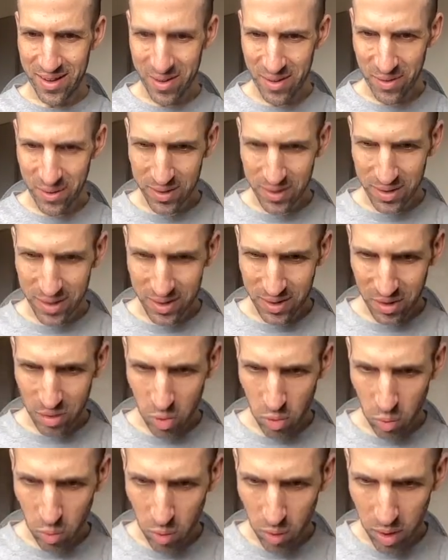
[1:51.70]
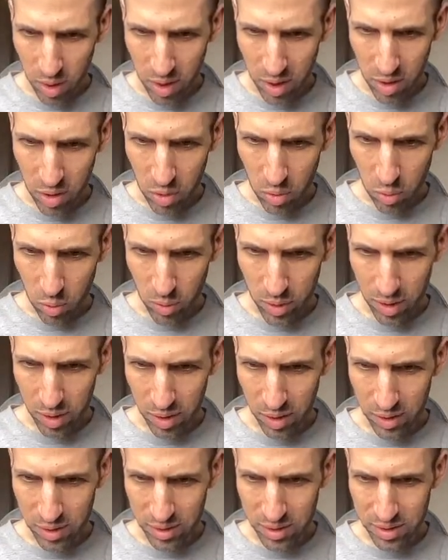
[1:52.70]
Is this Qua
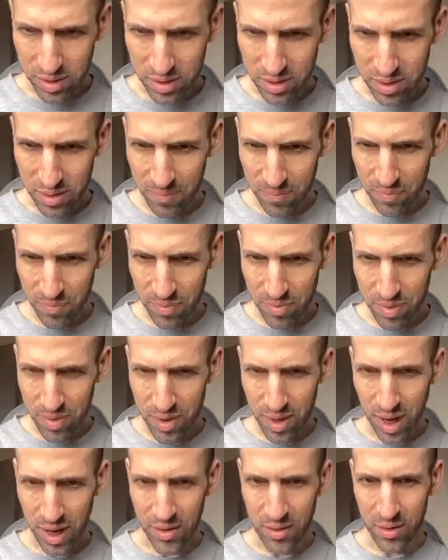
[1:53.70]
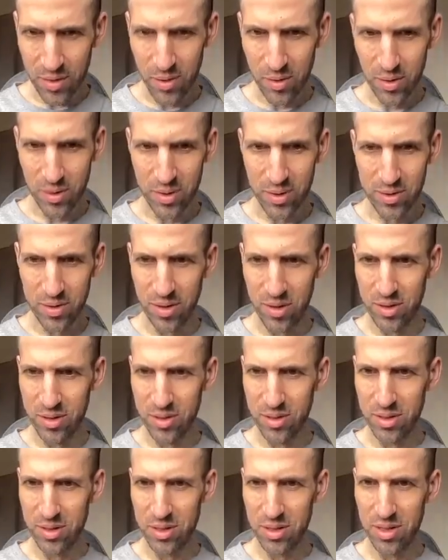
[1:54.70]
Quills? I don't know who this artist
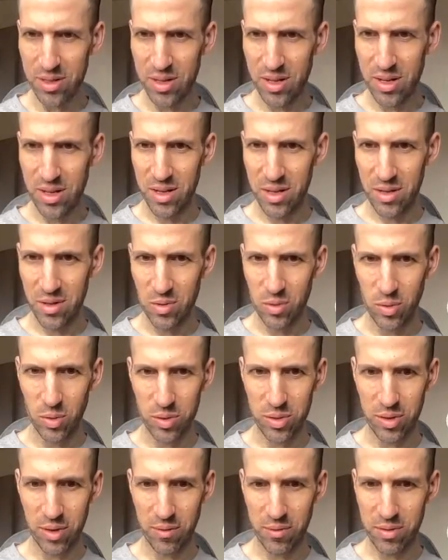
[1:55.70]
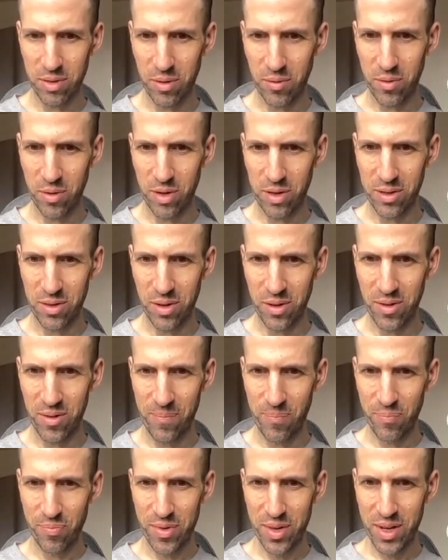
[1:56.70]
is cool stuff so far, though.
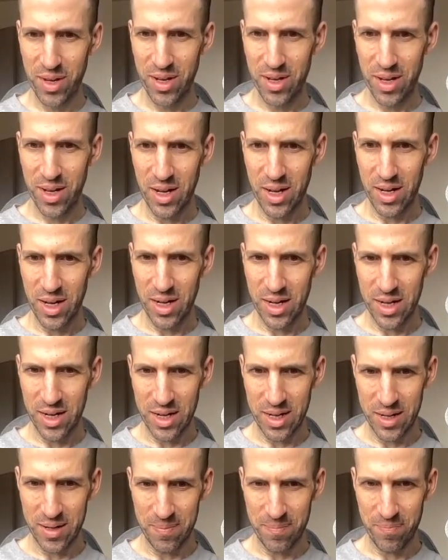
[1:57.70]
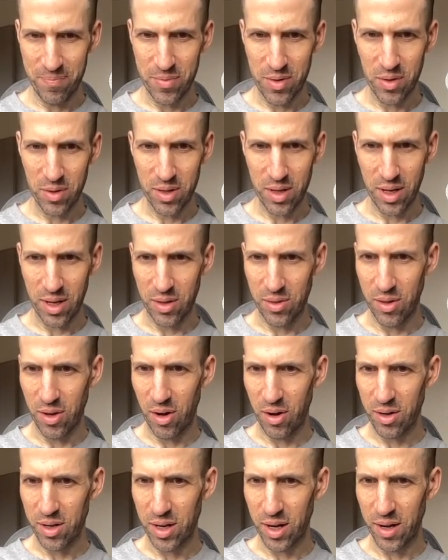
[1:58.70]
Um, okay, the
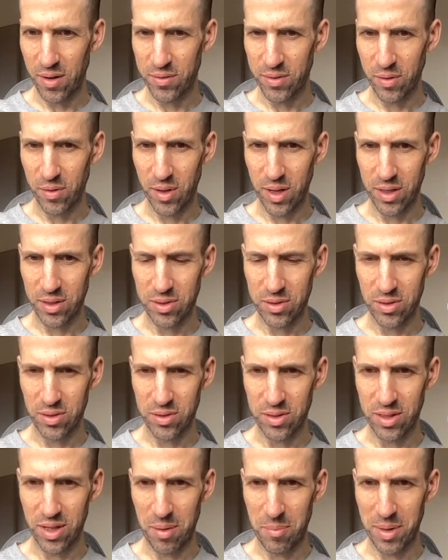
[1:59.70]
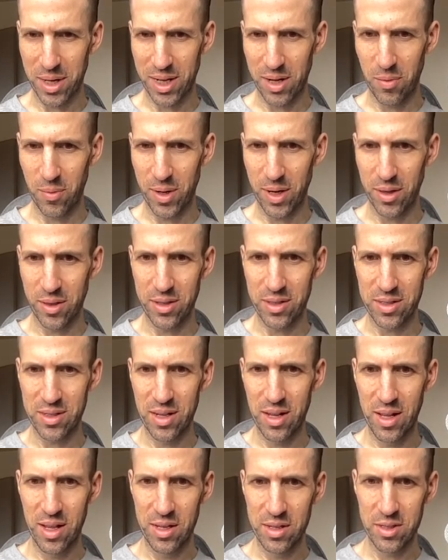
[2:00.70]
Archives of Lost Souls. I'm not going to read all this.
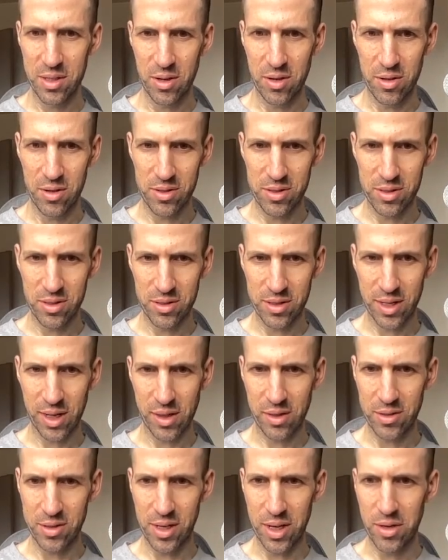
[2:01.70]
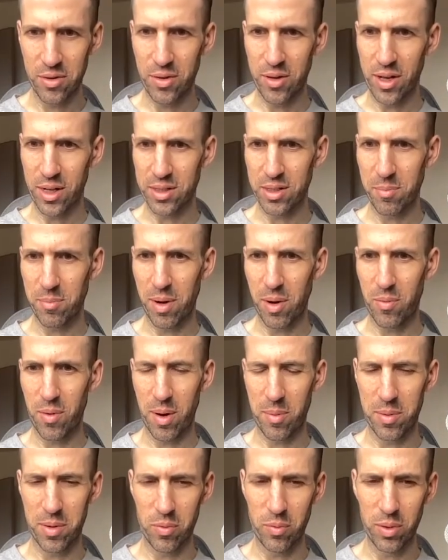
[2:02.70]
So there's, it looks like there's an introduction by
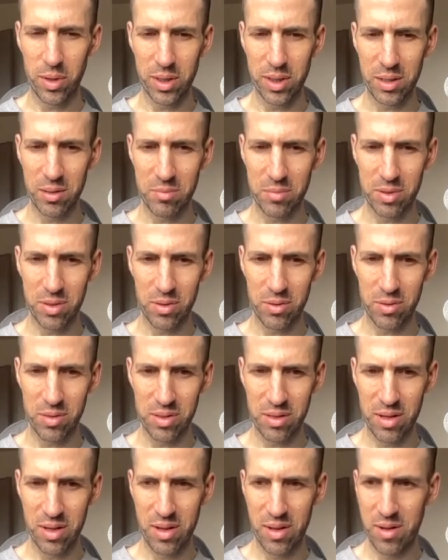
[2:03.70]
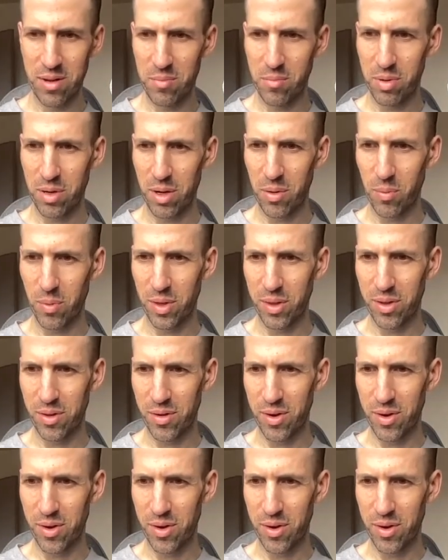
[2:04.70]
Robert Williams, who's a pretty well-known